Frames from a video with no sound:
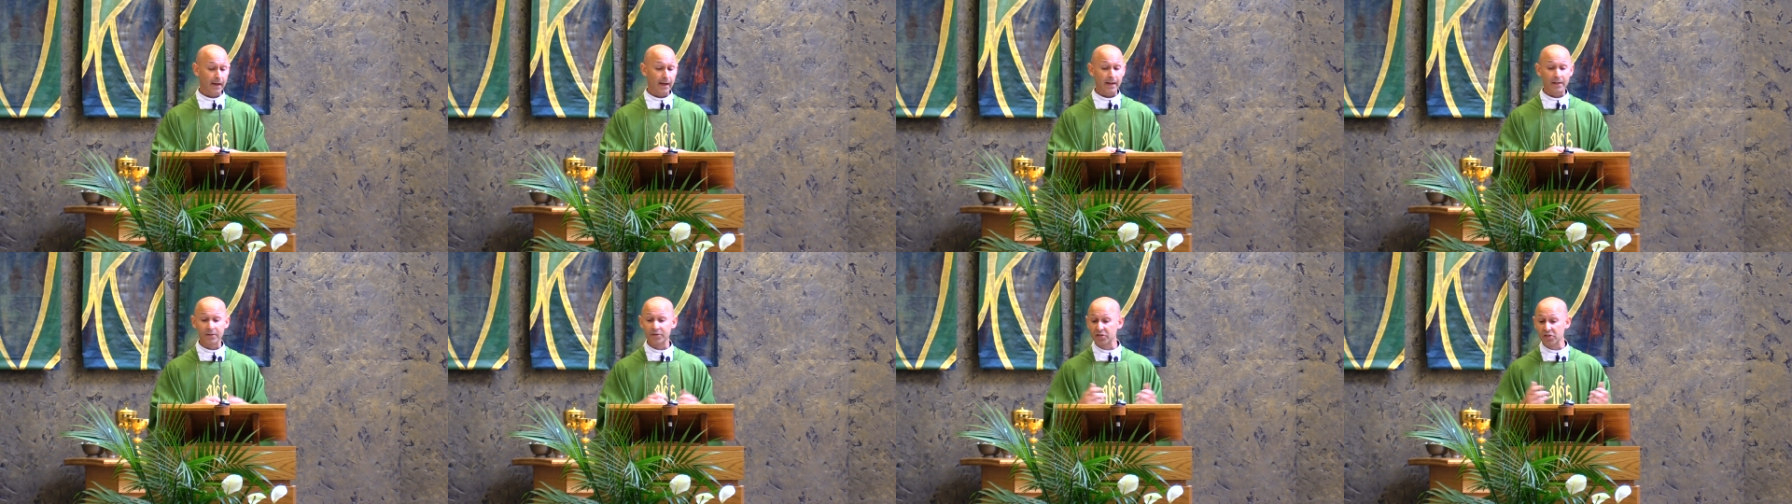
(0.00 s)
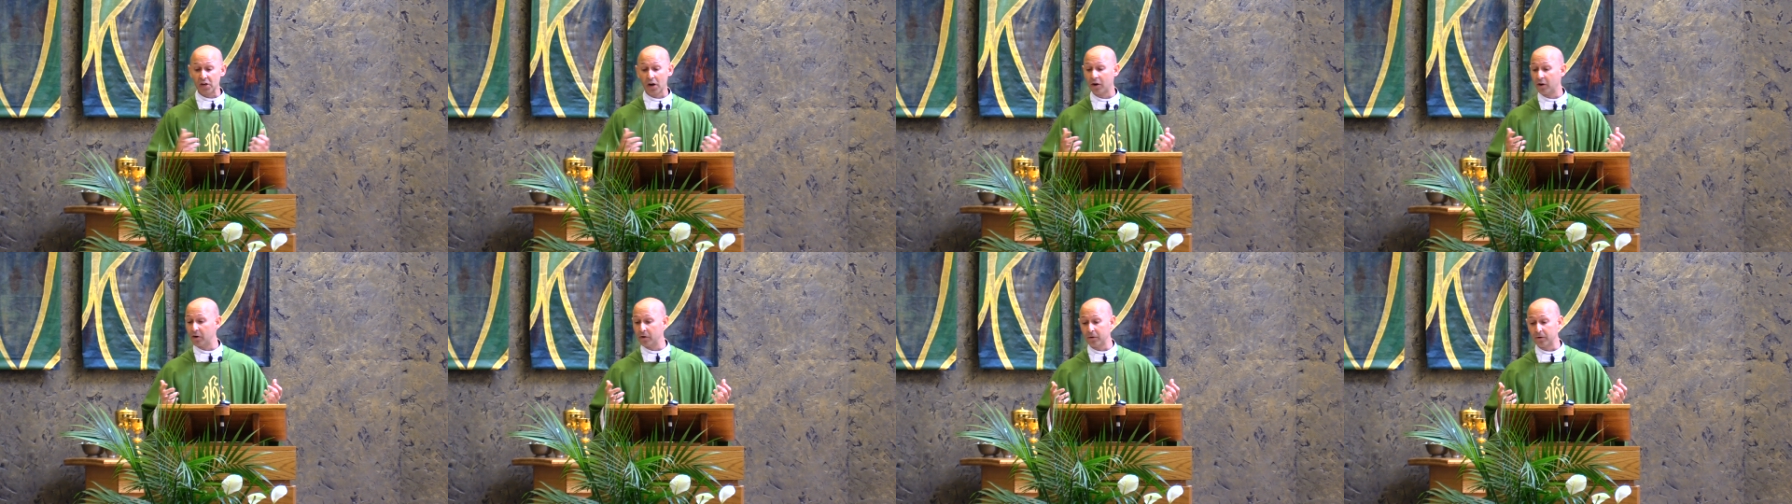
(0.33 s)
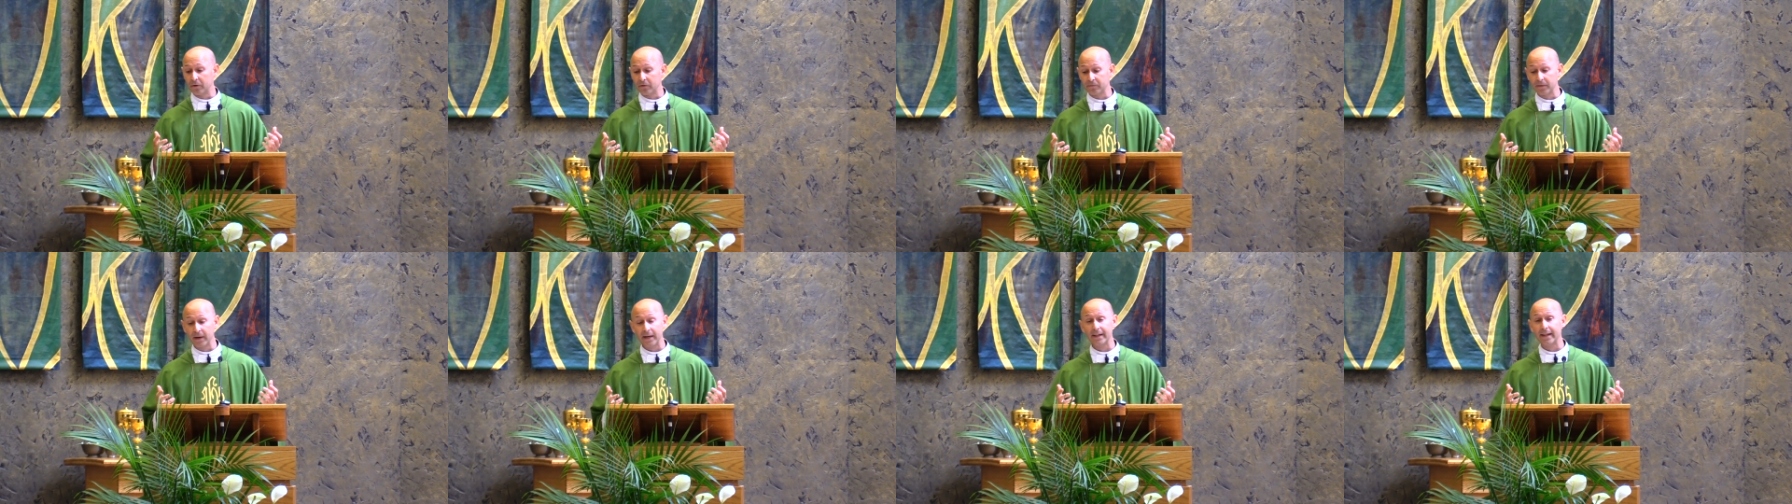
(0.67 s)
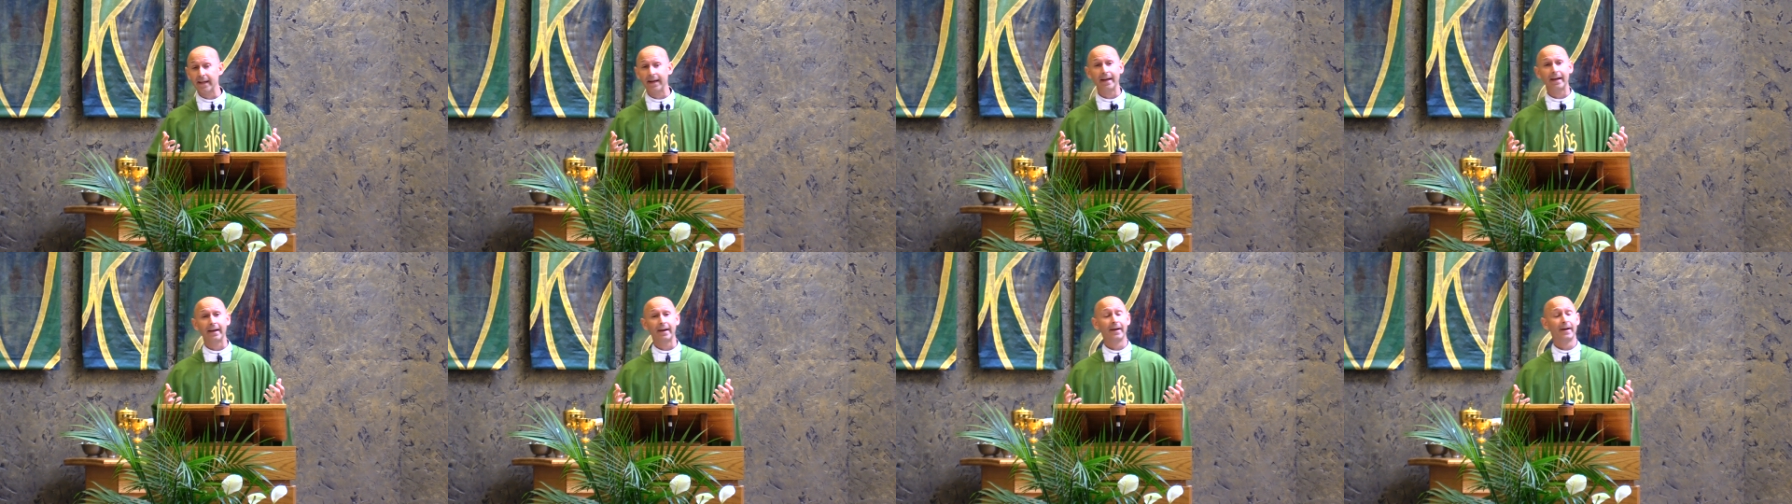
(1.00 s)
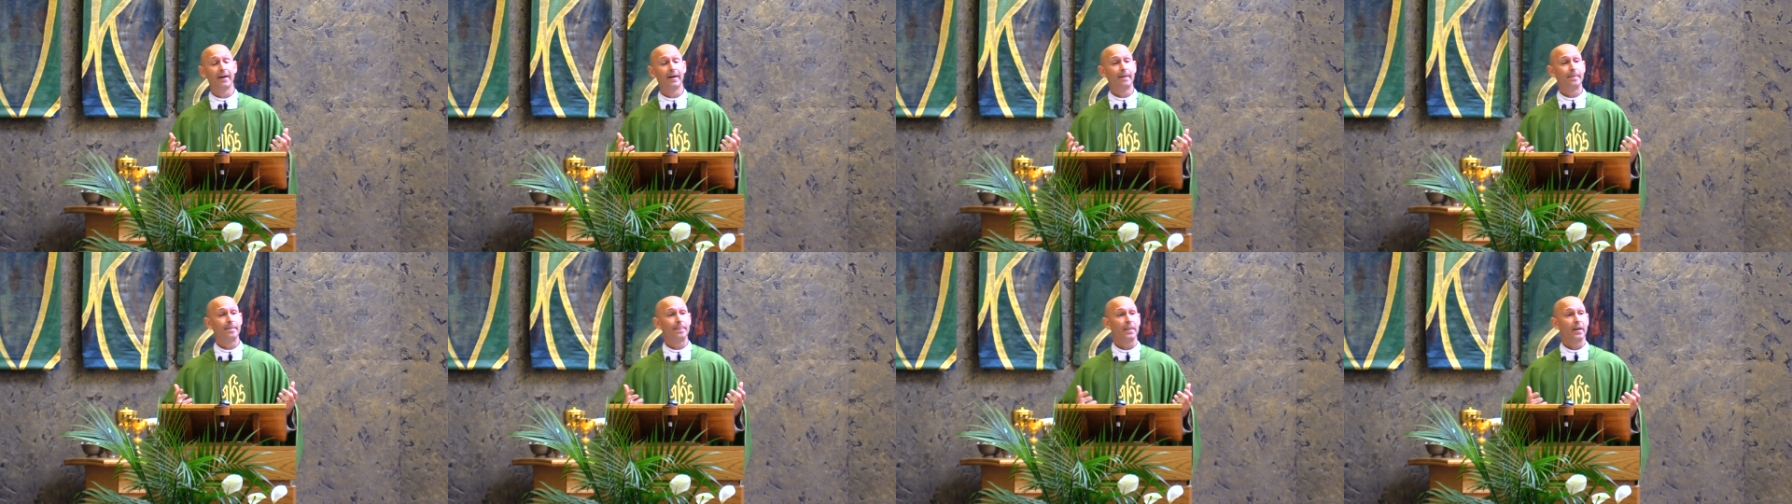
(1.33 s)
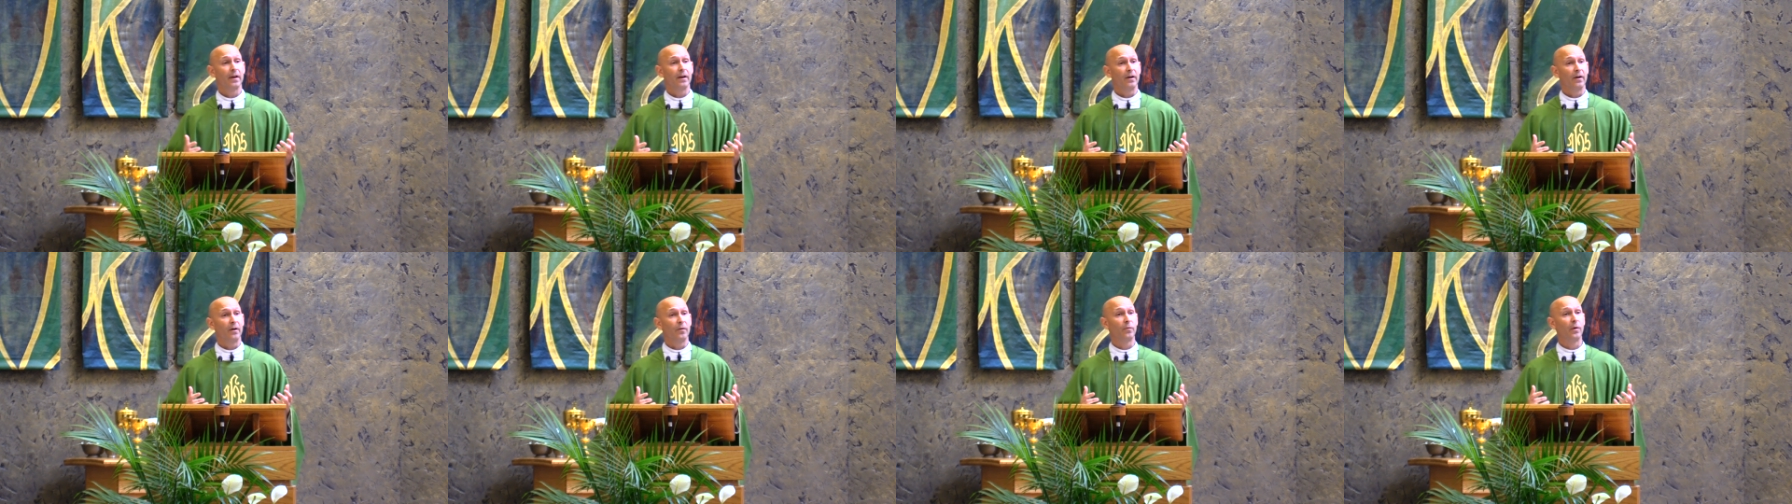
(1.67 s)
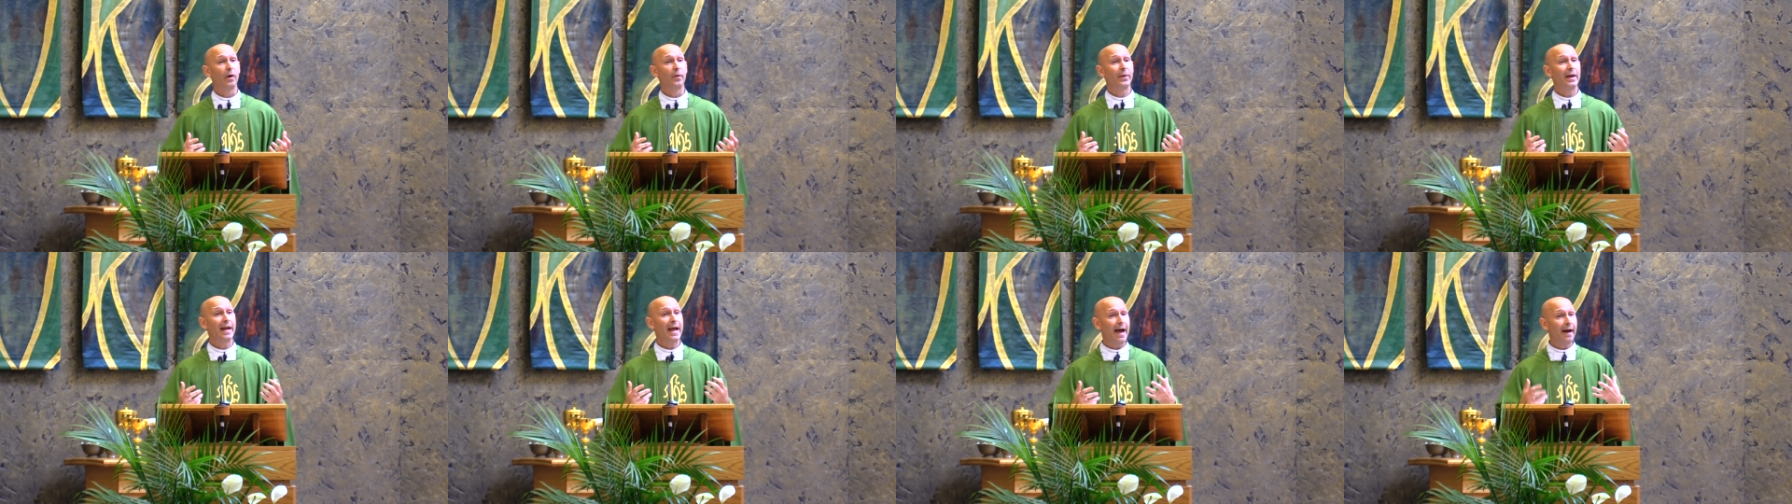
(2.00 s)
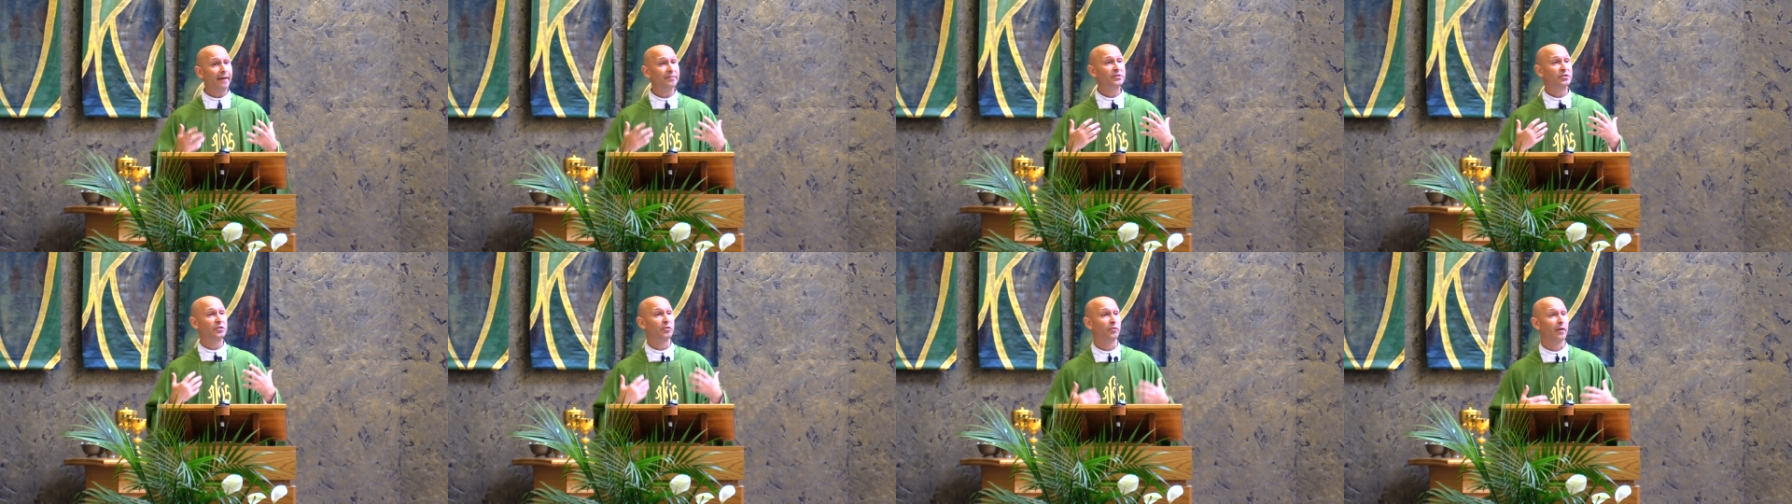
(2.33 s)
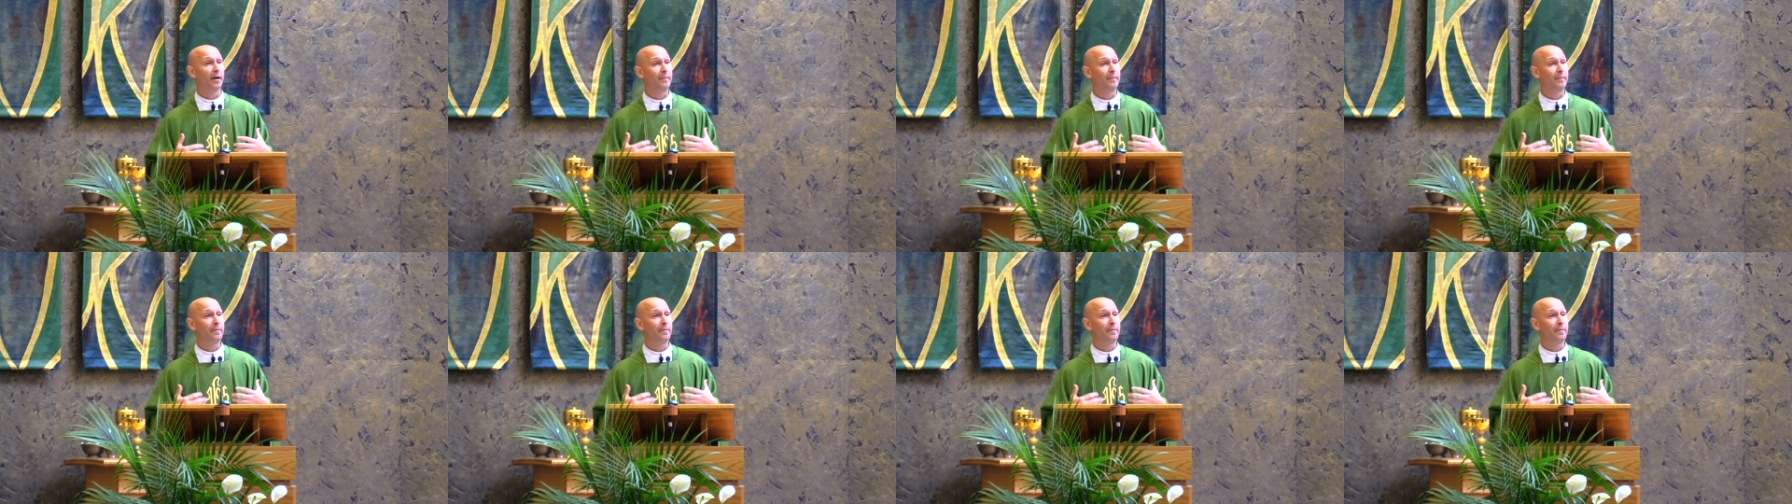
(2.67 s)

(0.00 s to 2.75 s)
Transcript: And so, really, what we have to